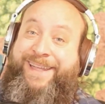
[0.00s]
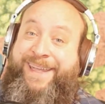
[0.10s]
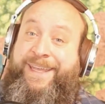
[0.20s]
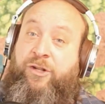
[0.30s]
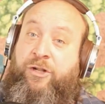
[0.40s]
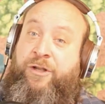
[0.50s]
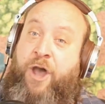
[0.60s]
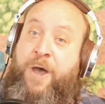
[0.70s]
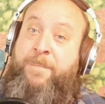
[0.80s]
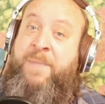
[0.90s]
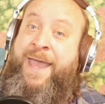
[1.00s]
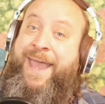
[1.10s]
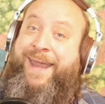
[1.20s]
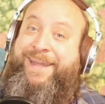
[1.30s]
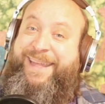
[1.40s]
eagle come
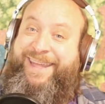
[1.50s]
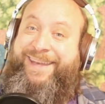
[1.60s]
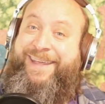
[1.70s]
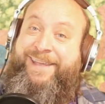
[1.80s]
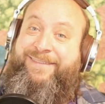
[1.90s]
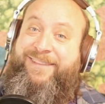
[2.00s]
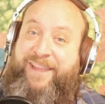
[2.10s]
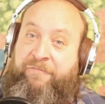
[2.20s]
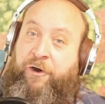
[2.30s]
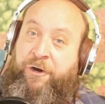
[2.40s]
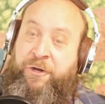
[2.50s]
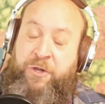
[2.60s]
and eat his liver,